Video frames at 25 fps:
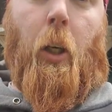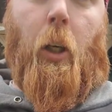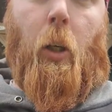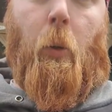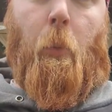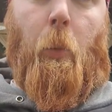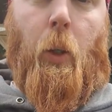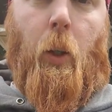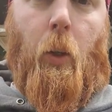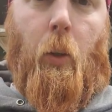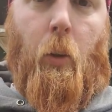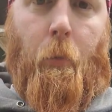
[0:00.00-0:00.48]
out
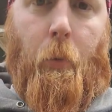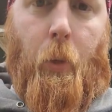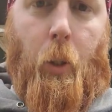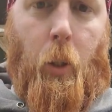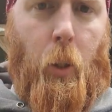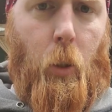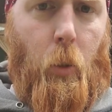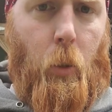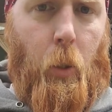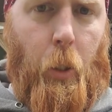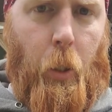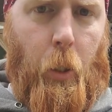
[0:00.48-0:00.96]
my other
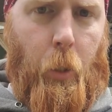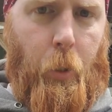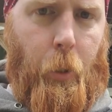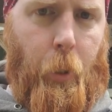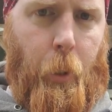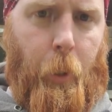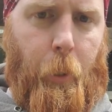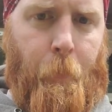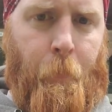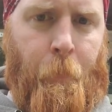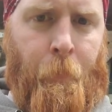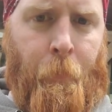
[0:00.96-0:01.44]
video, like I
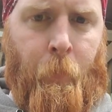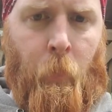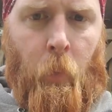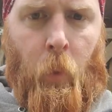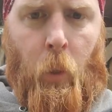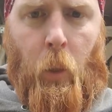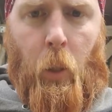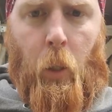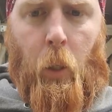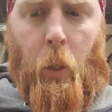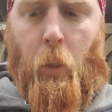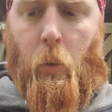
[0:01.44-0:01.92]
said,
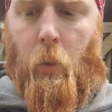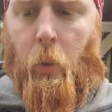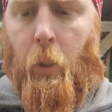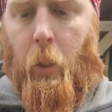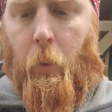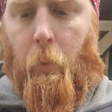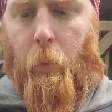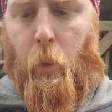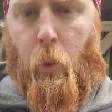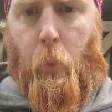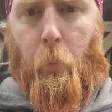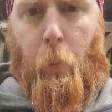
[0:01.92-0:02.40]
it'll
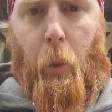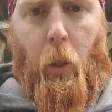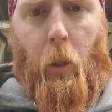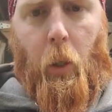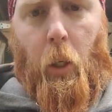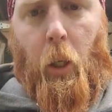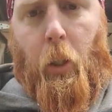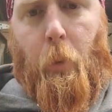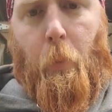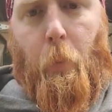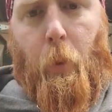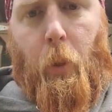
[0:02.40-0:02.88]
give you a better
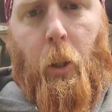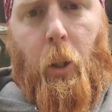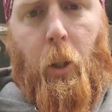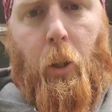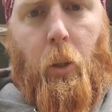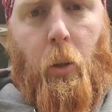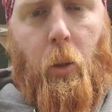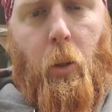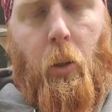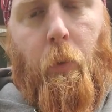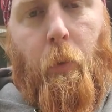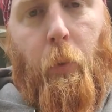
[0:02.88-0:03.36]

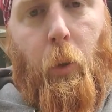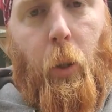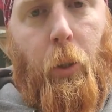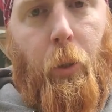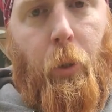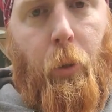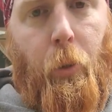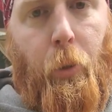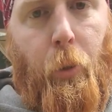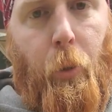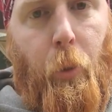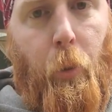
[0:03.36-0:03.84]
explanation of what
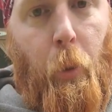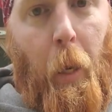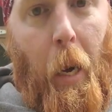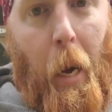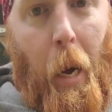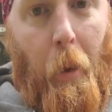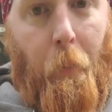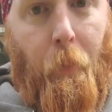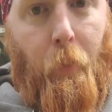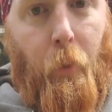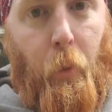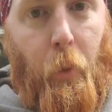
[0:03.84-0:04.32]
to do
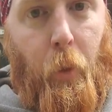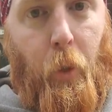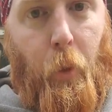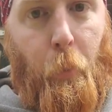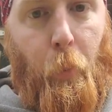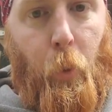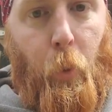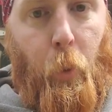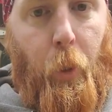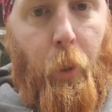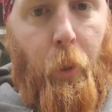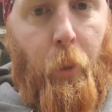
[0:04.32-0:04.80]
after this
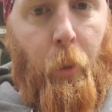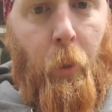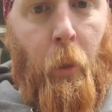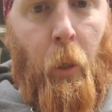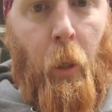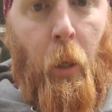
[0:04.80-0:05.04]
point.